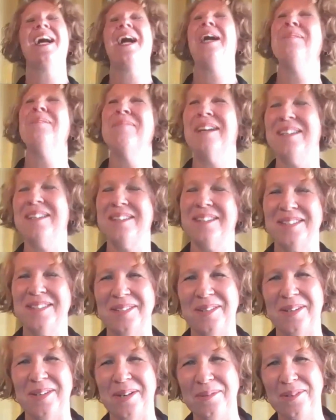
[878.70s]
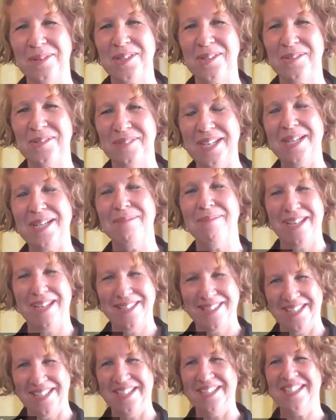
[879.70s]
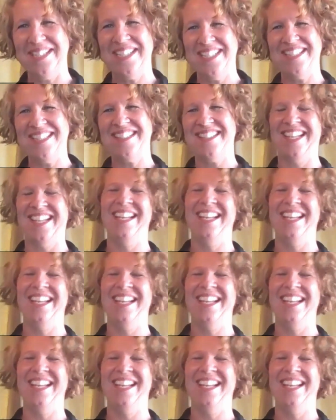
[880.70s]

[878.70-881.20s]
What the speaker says: I'm not the Star Wars fan. My son is.